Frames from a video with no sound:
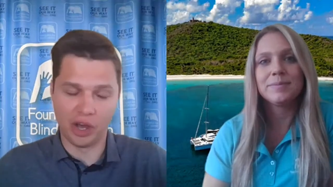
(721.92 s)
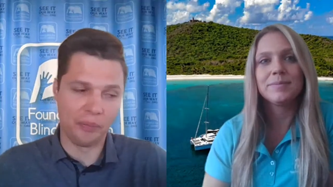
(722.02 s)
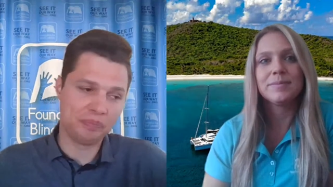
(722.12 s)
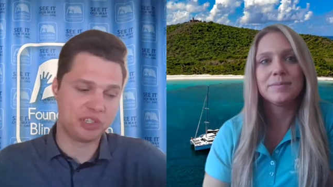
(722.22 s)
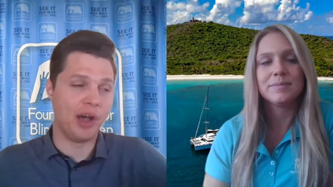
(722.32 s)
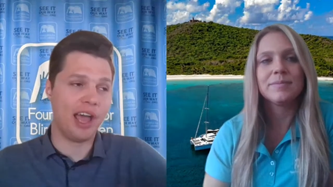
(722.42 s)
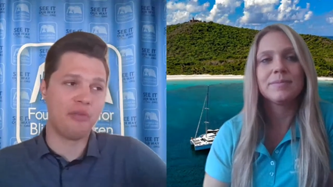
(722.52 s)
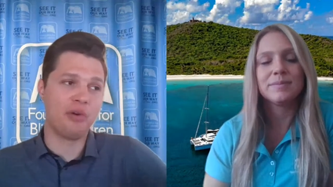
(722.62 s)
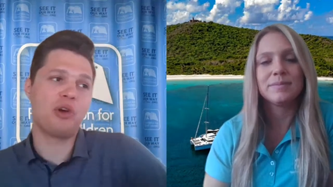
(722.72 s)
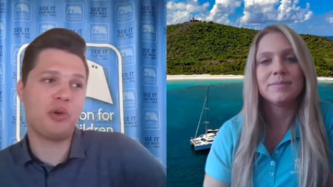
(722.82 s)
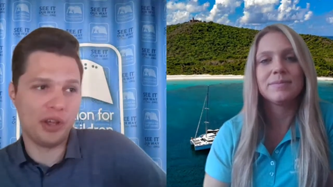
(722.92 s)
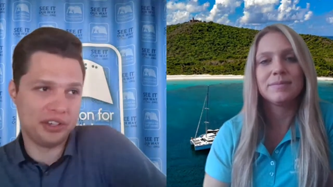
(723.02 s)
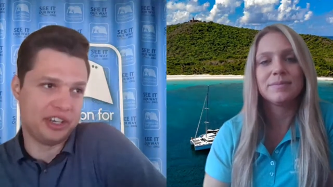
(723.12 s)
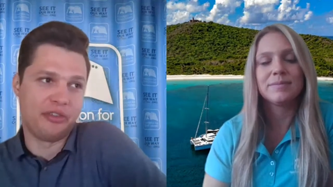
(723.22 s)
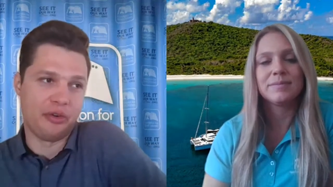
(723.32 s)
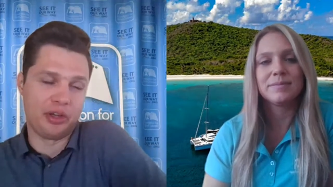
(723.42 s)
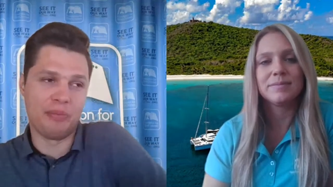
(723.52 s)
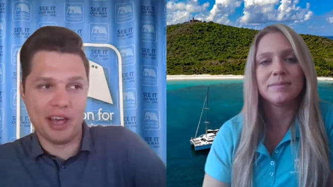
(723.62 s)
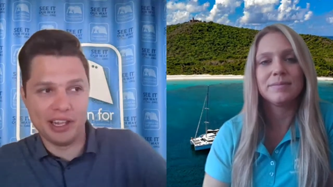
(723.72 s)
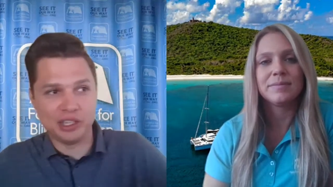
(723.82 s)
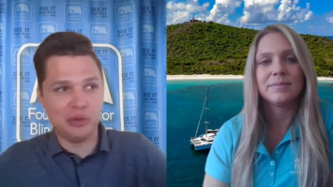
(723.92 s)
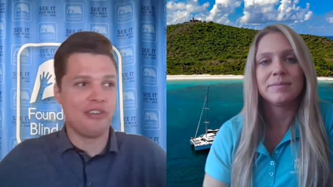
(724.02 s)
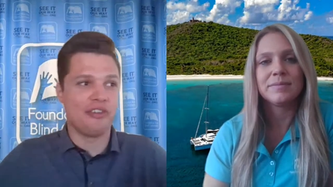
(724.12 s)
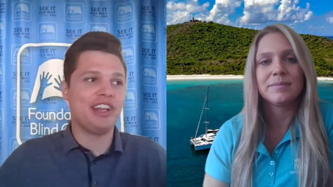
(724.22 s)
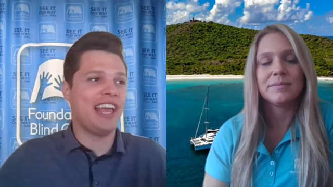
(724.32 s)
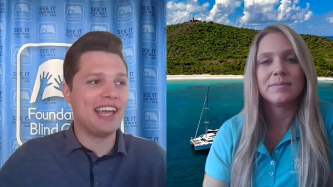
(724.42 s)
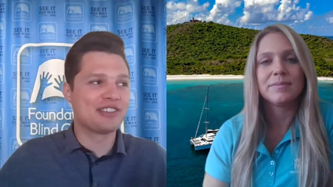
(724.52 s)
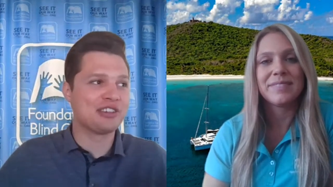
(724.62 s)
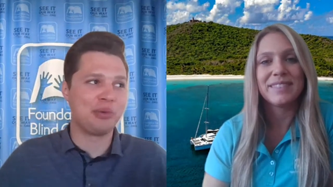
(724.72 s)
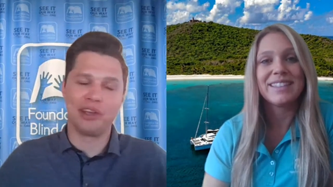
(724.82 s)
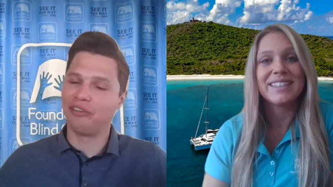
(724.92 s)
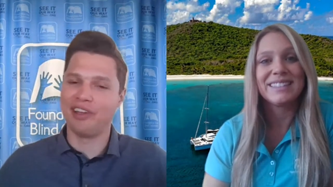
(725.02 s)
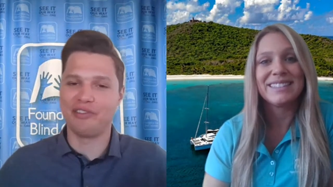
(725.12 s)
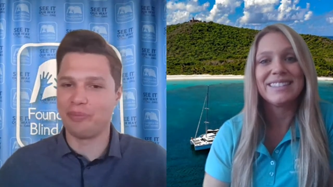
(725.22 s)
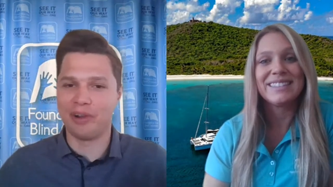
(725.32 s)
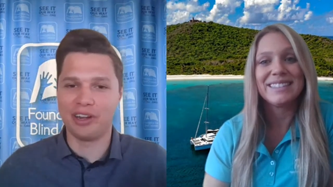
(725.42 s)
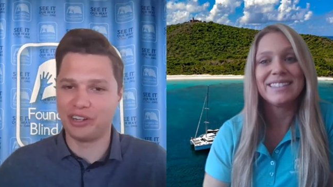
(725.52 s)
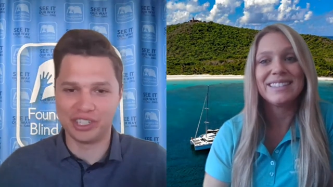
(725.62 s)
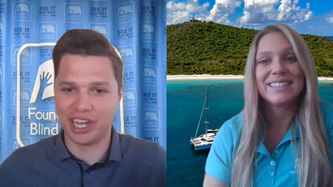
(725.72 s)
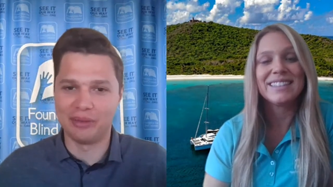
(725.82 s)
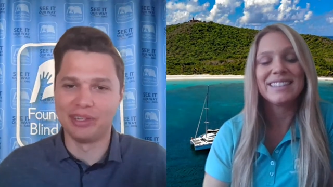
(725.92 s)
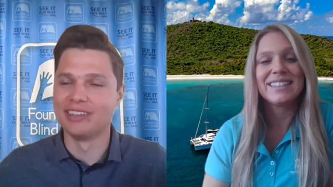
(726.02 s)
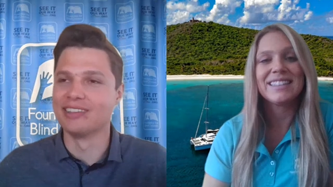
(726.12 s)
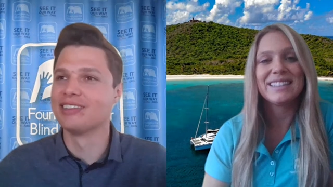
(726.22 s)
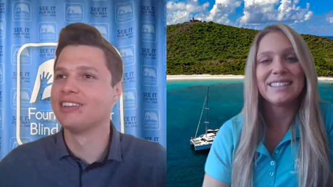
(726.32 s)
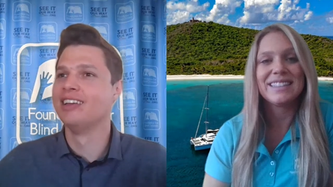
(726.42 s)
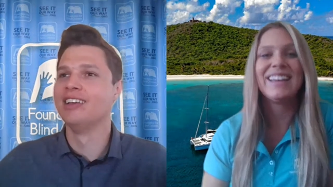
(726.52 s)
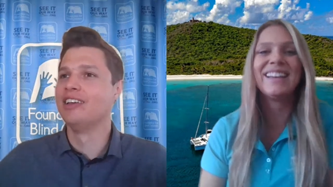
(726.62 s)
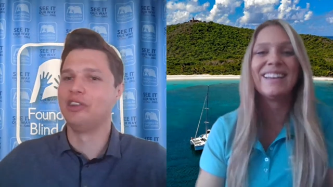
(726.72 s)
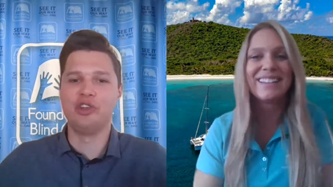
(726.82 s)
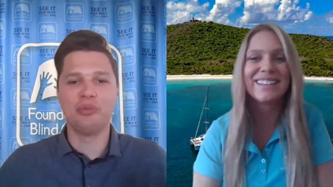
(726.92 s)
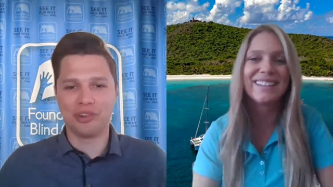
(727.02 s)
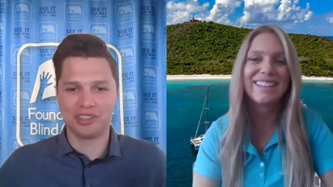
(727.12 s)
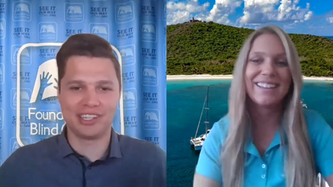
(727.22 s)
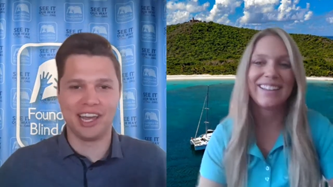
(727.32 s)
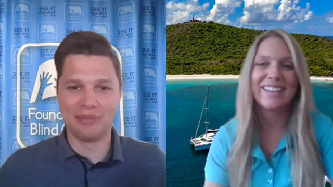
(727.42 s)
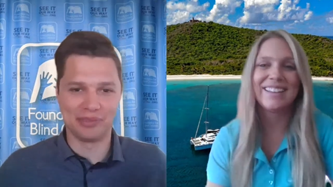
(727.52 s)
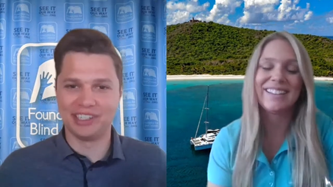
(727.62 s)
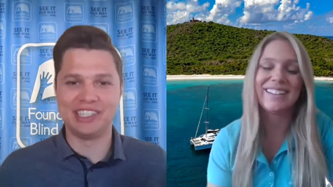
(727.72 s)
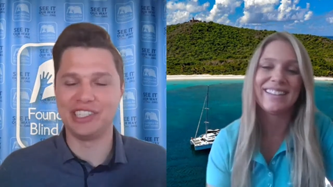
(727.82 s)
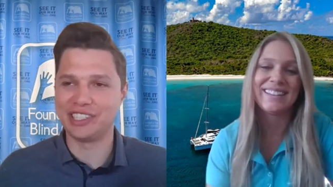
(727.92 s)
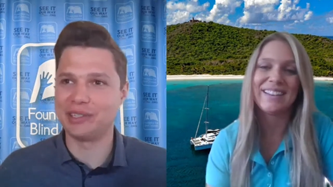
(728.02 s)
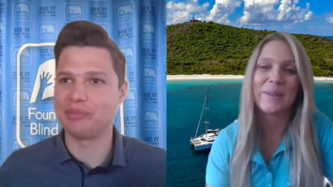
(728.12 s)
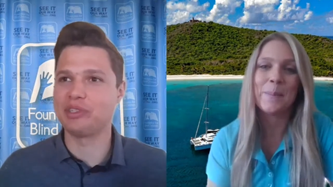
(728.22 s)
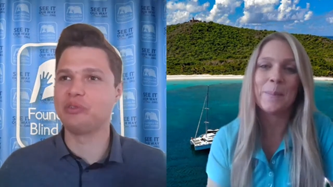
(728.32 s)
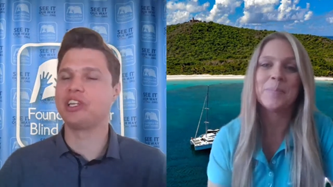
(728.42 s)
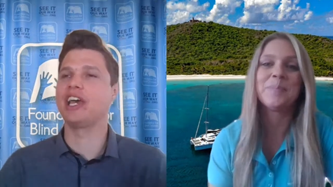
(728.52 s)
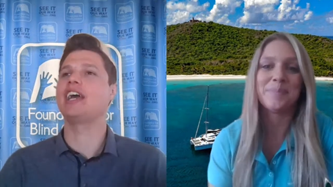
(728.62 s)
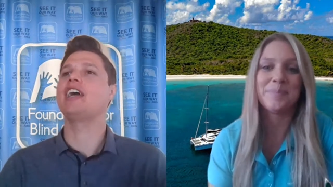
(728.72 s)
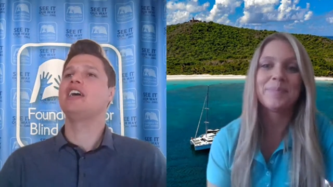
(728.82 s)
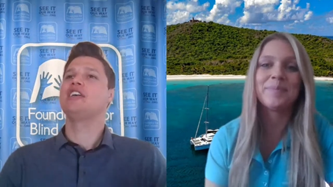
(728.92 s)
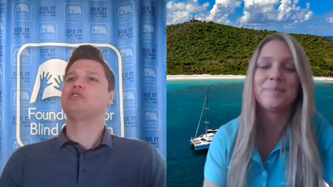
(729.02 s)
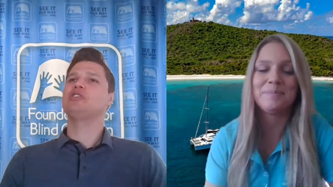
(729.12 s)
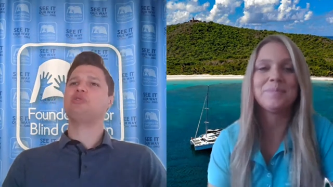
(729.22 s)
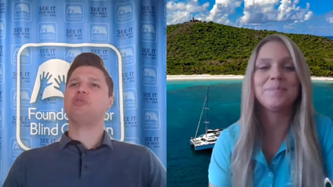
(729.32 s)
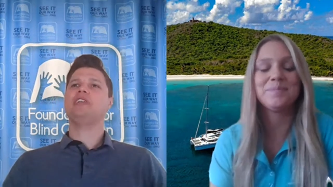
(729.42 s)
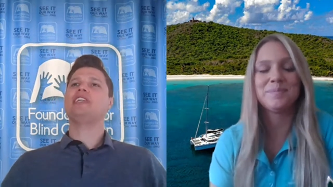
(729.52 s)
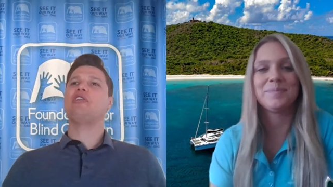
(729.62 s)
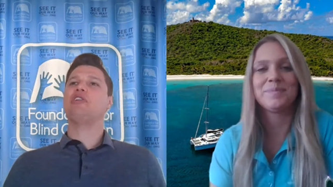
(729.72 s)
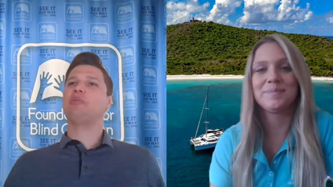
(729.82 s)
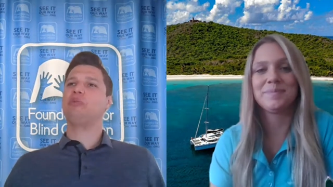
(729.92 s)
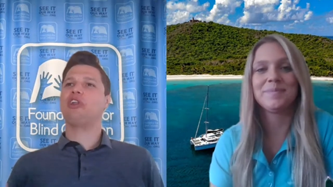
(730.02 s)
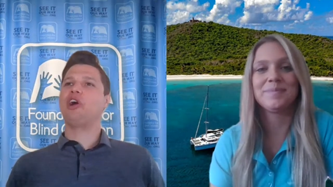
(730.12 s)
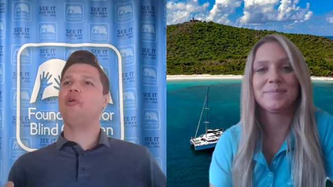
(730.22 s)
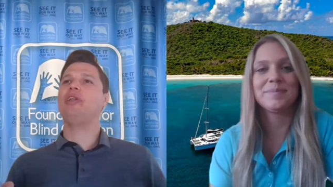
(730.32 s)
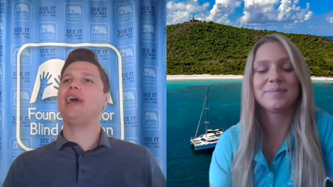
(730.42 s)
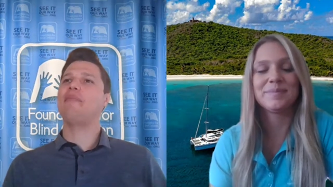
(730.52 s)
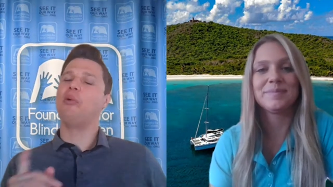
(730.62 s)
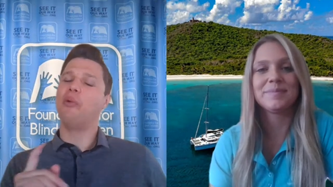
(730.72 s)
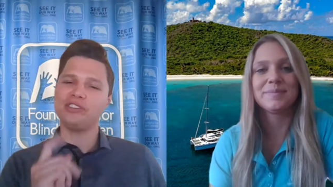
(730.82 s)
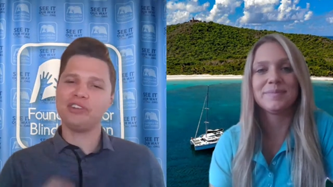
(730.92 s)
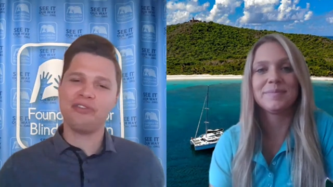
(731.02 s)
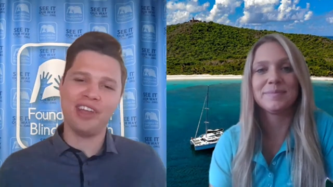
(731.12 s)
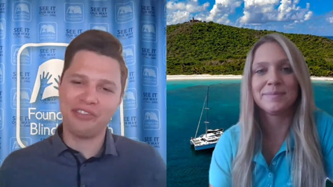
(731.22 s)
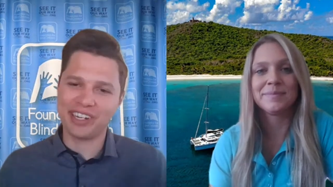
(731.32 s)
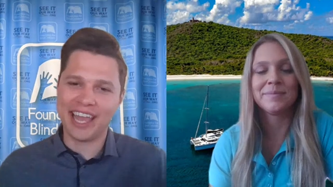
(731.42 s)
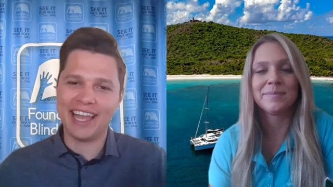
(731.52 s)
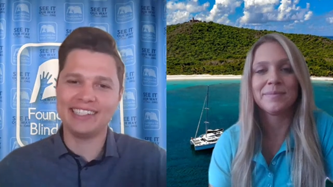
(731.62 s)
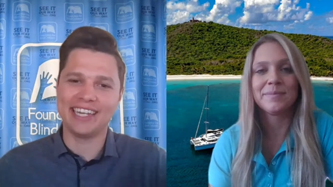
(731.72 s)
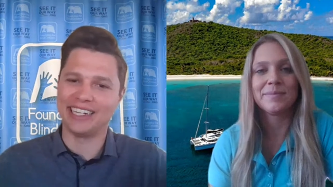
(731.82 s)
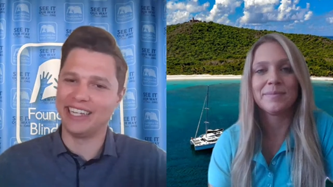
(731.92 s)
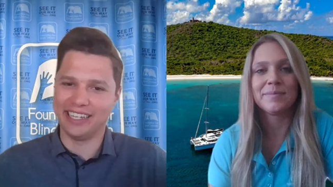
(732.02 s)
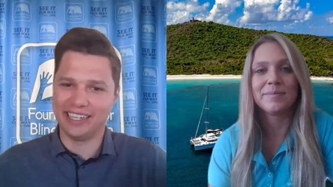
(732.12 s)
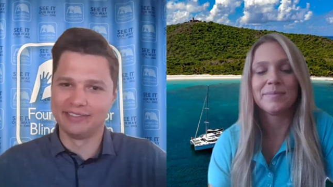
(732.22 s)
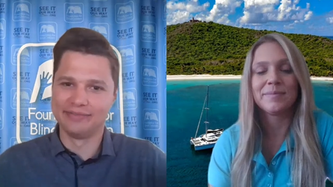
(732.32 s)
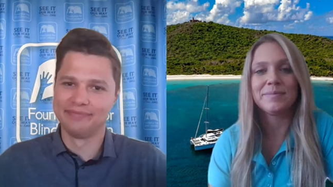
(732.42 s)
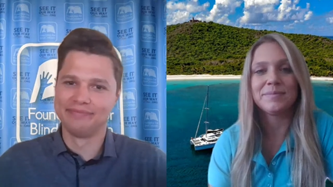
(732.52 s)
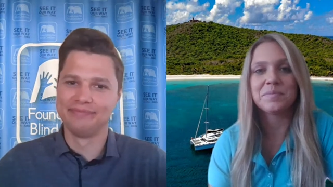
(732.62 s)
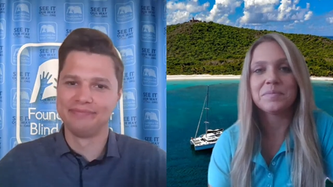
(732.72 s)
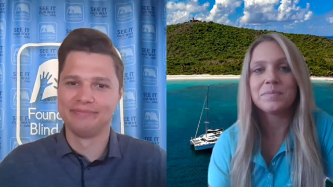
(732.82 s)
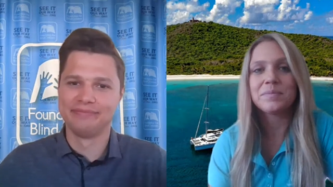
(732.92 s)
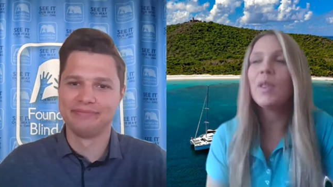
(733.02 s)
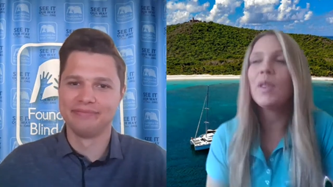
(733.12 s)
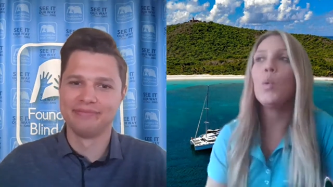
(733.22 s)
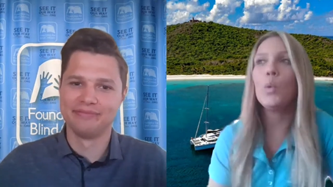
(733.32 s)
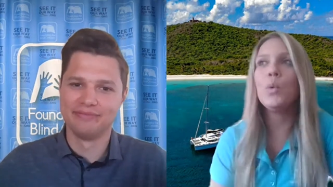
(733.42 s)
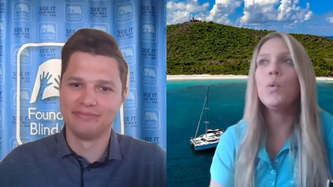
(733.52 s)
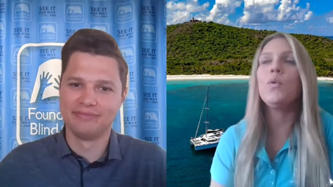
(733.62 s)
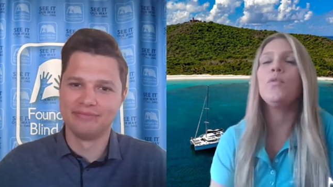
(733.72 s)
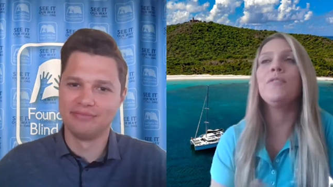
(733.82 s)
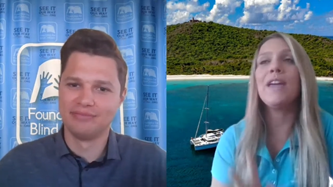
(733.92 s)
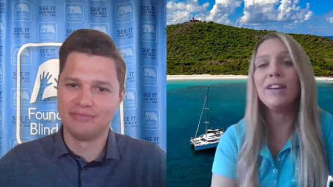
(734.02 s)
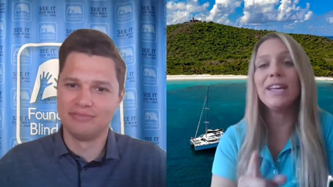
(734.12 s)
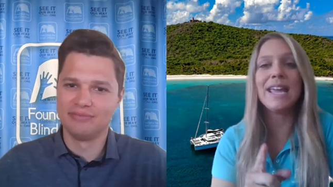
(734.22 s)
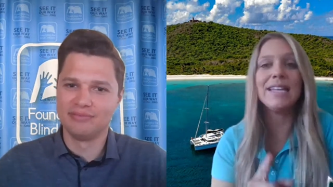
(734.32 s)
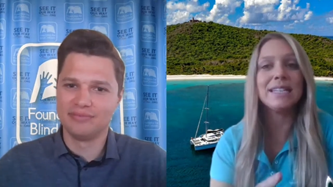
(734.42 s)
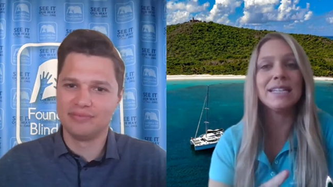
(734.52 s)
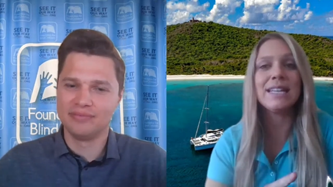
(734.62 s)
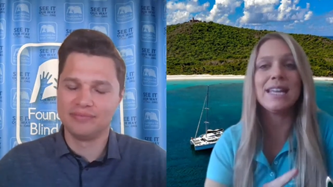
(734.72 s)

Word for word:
Speaker 1: below. So I have one more question for you, Mel. You have already answered what your favorite part of your job is numerous times on Teaching Tips Tuesday. So let's drill down a little more into O&M. What is your favorite cane technique?
Speaker 2: Ooh, favorite cane